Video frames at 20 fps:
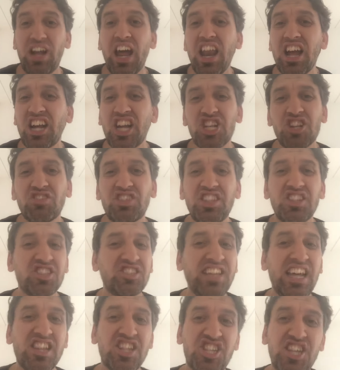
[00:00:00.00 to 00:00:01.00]
Kanahashan didn't
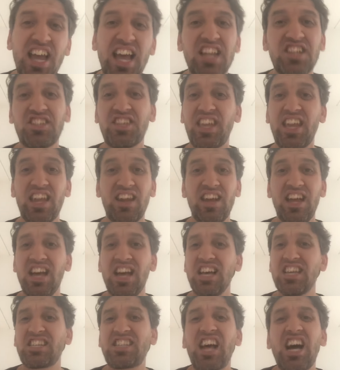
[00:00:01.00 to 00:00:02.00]
stand a chance here.
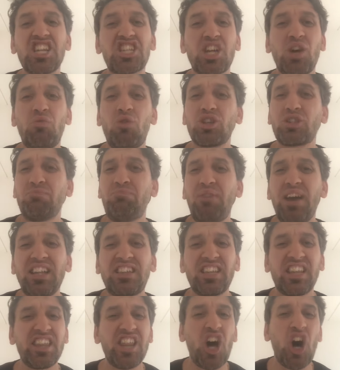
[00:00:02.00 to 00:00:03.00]
Sasha was
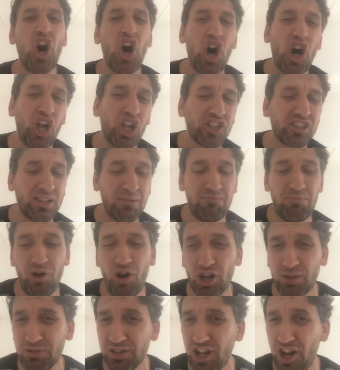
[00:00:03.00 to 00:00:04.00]
better in all
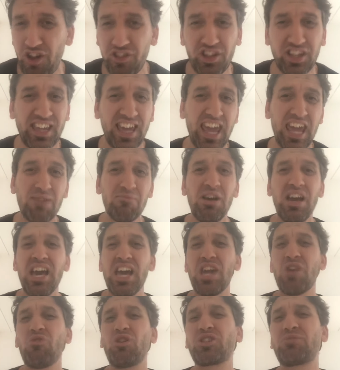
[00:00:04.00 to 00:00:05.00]
department of the game.
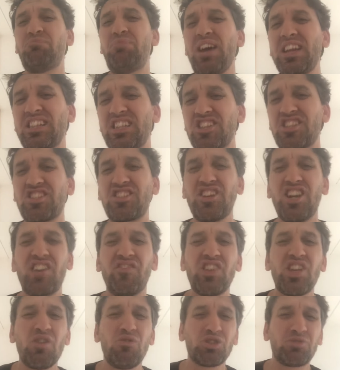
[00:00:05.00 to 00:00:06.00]
He was better
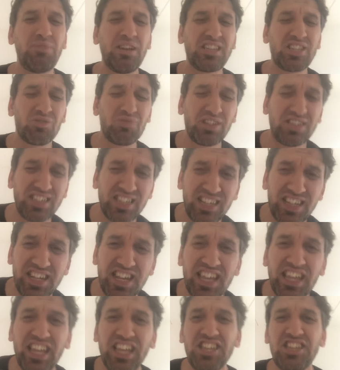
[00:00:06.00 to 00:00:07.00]
serving, he was better
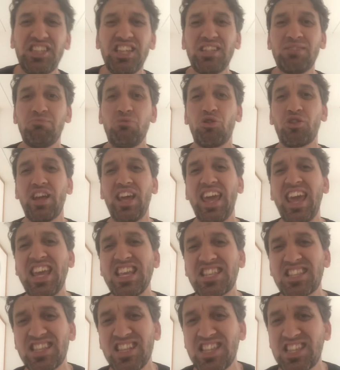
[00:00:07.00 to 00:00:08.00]
returning, he did more
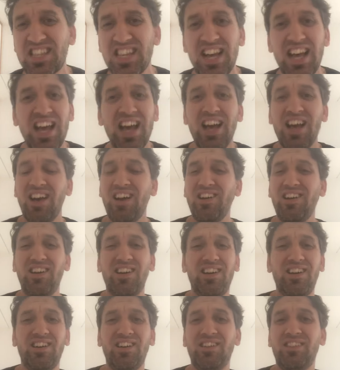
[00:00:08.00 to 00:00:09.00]
aces,
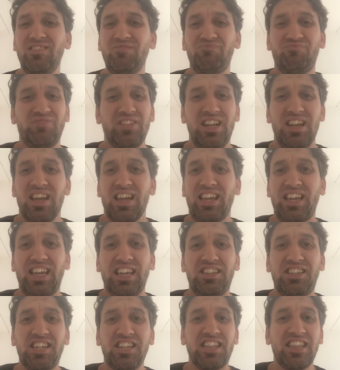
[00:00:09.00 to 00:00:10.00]
uh,
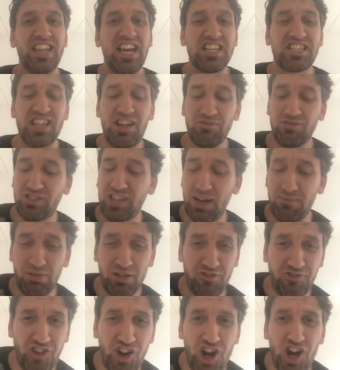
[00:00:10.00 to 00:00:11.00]
he did less on
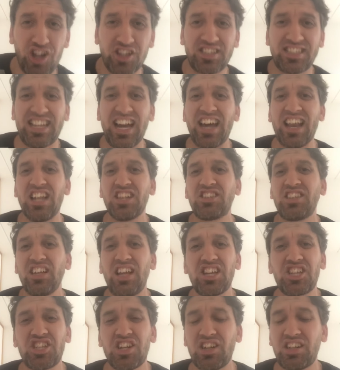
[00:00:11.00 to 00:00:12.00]
double faults.
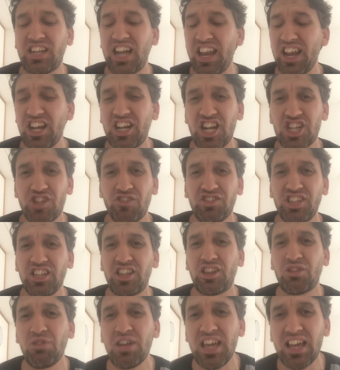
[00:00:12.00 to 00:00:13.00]
Kanahashan uh,
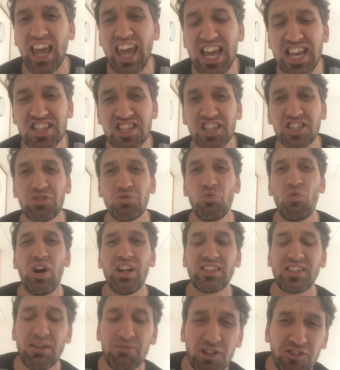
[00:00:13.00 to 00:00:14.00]
did three aces,
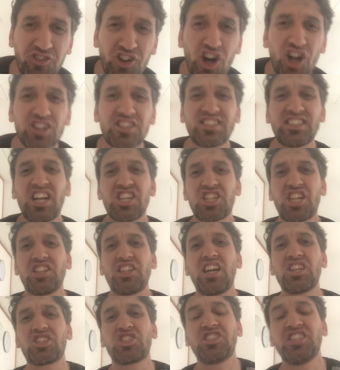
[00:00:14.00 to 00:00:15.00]
one double fault. Sasha
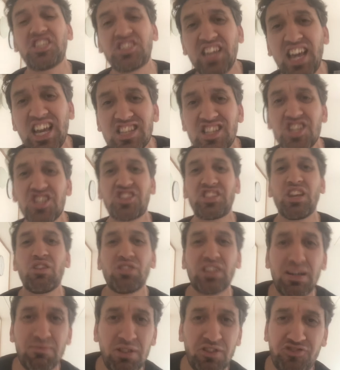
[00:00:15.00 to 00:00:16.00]
does six aces,
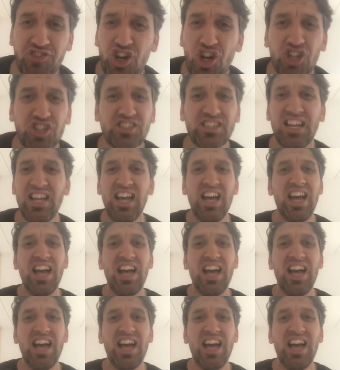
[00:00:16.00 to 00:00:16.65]
zero double faults.